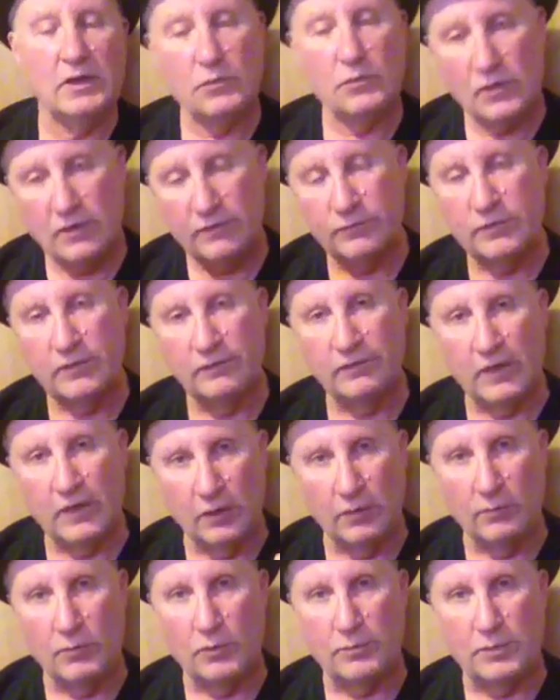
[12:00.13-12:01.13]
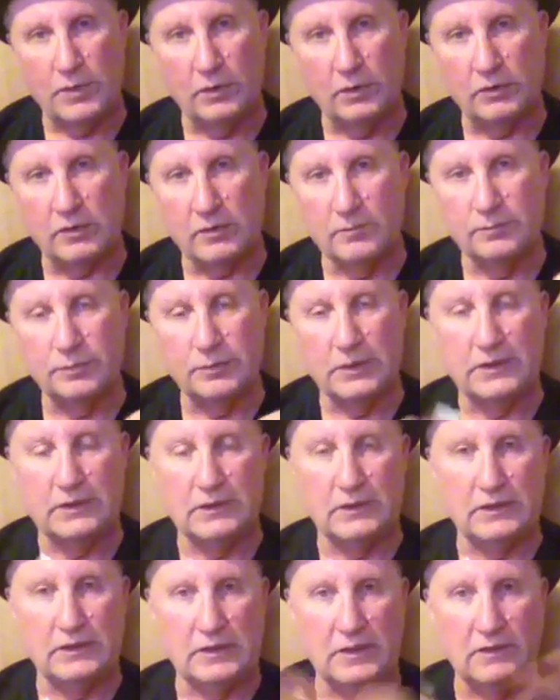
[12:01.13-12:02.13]
away from the Velomobile
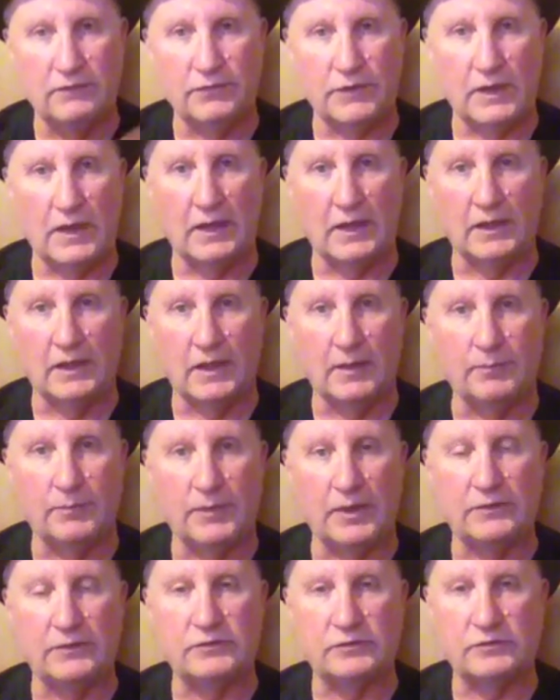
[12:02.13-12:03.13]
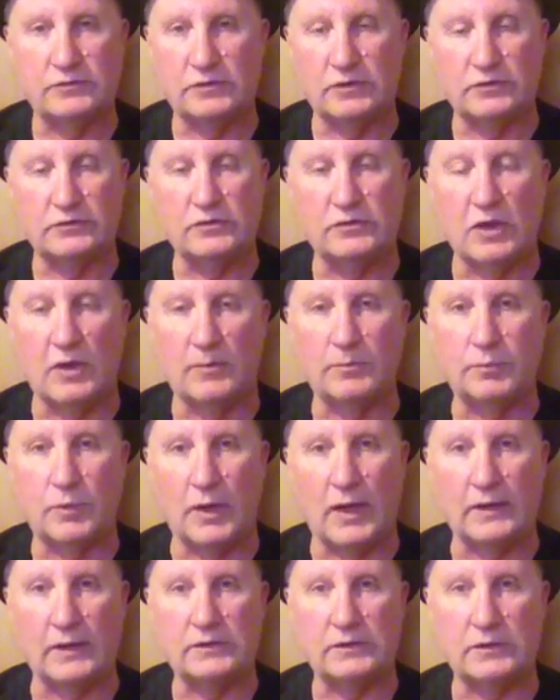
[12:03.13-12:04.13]
completely, give that up. That's just not
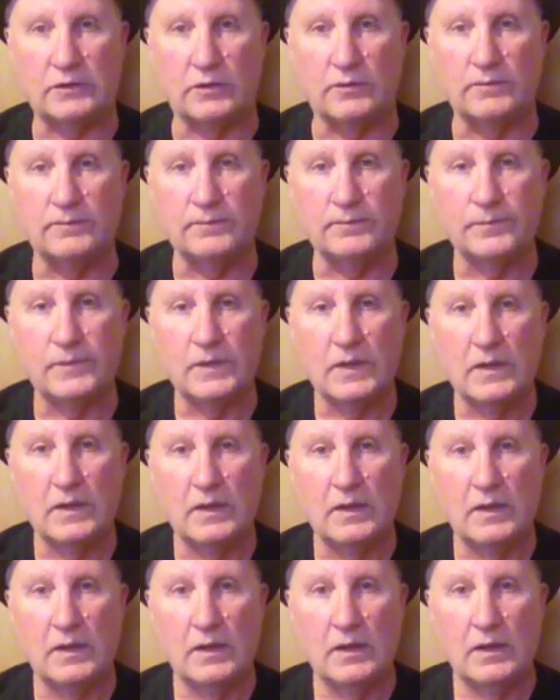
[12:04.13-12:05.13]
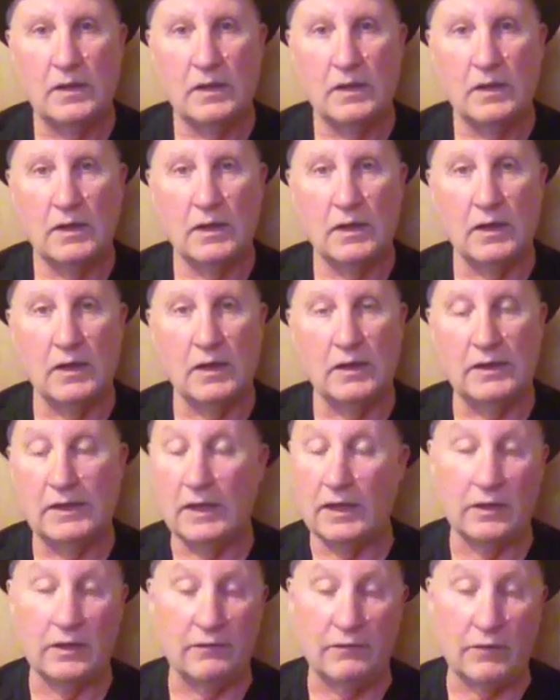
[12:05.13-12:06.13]
practical. None
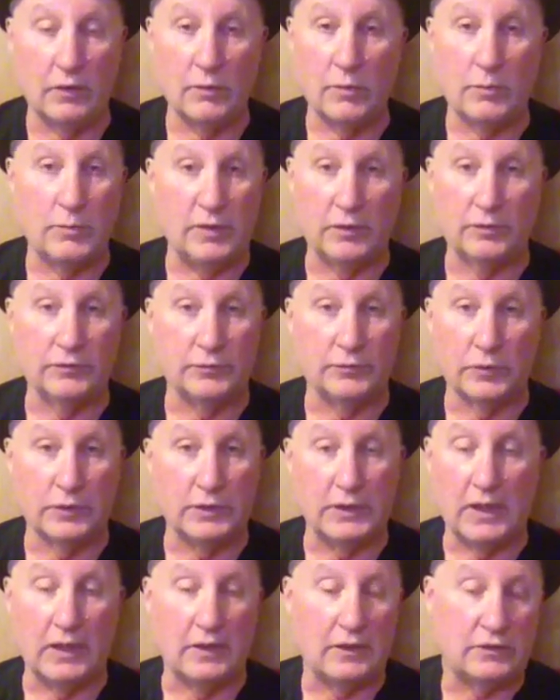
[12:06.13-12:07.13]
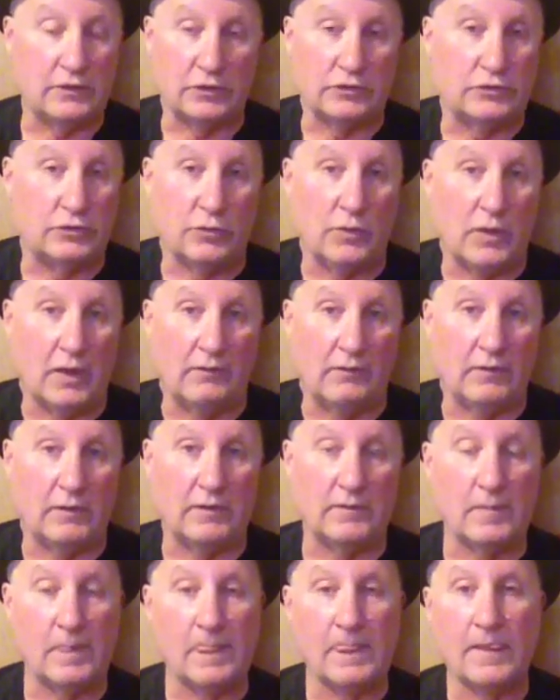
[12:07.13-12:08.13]
of the Velomobiles really are. They're just too heavy.
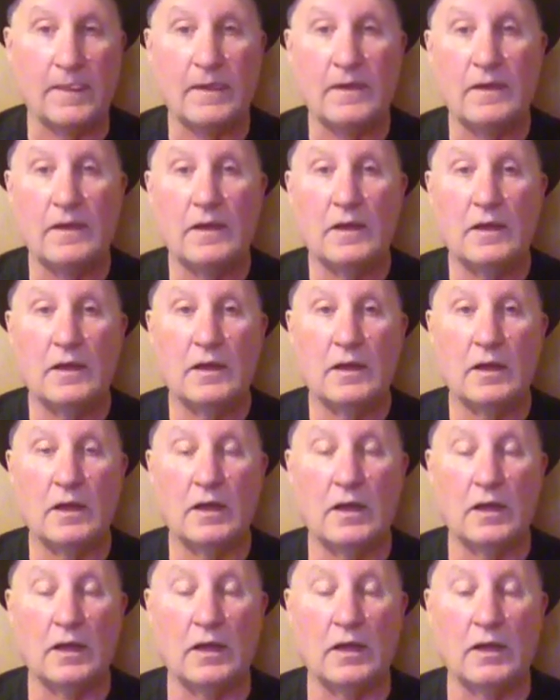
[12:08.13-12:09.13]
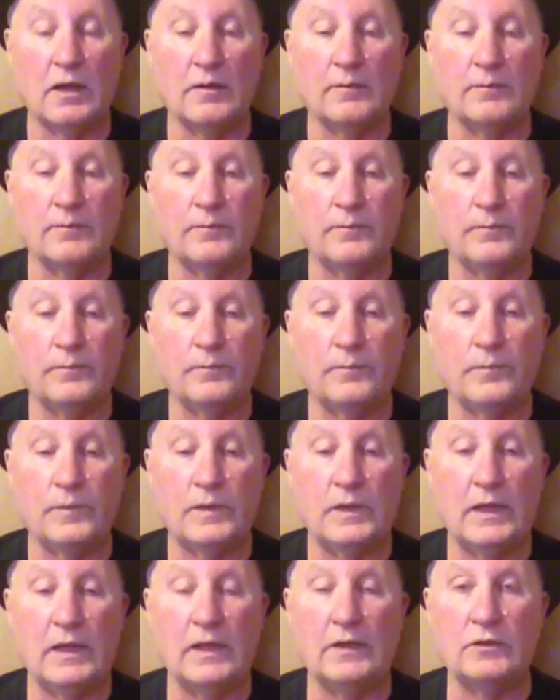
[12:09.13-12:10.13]

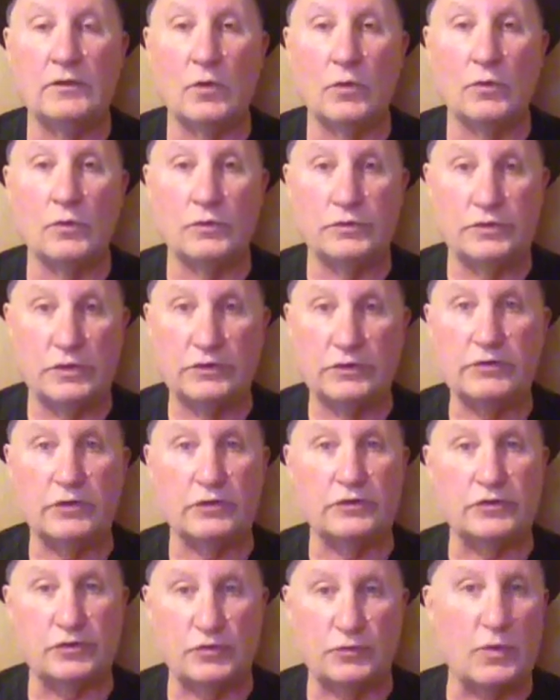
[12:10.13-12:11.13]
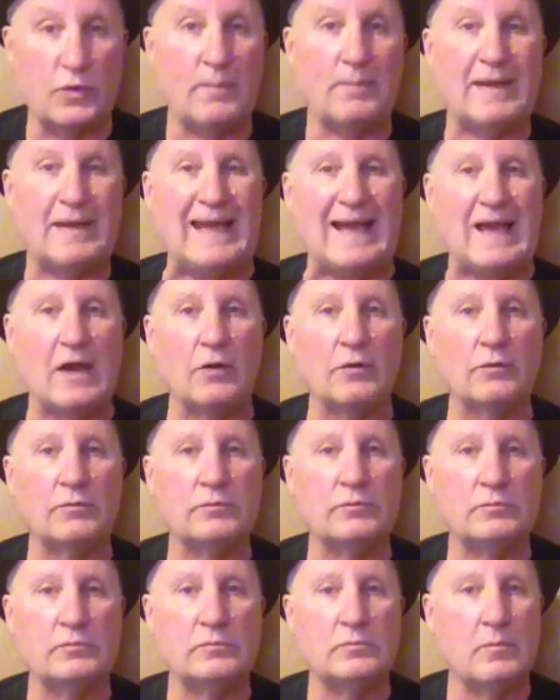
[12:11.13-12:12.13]
And go to just a stripped
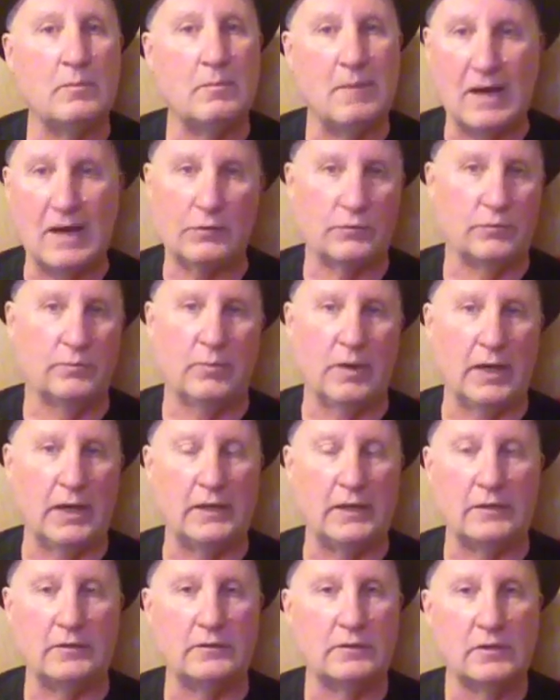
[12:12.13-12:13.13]
down mountain bike,